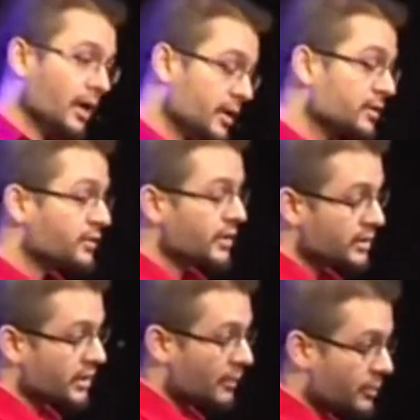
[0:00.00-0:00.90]
Another thing
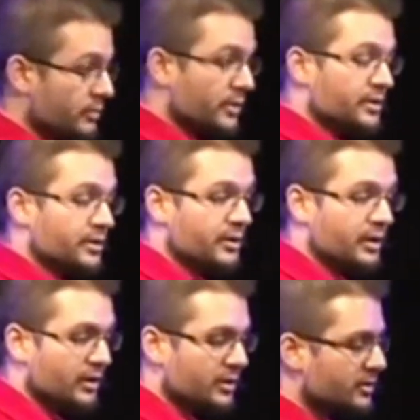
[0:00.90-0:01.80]
that happened
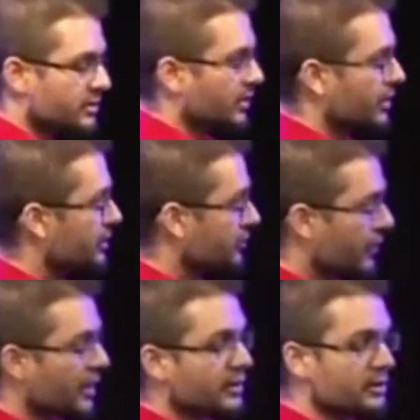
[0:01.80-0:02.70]
recently is the
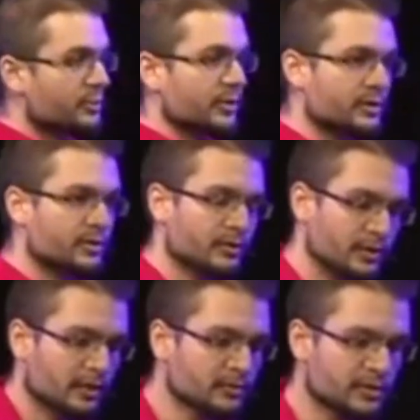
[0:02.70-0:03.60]
finance minister
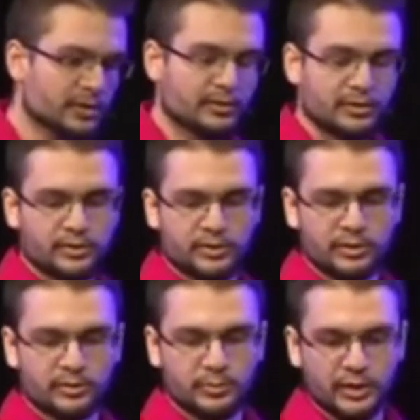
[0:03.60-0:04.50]
announced that there's
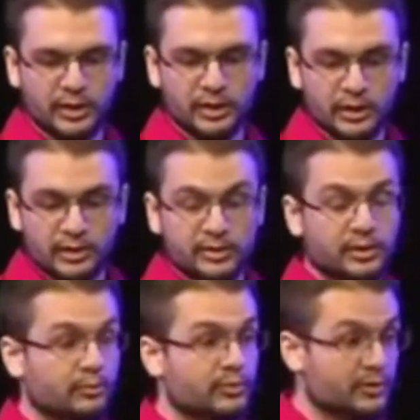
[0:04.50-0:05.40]
going to be
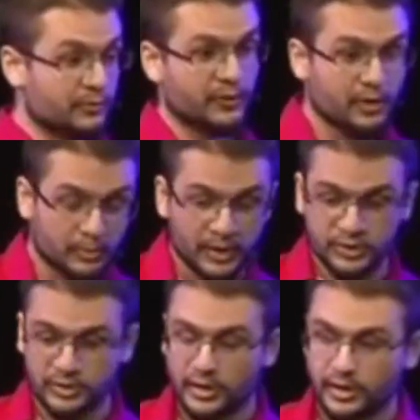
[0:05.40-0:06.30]
some severe budget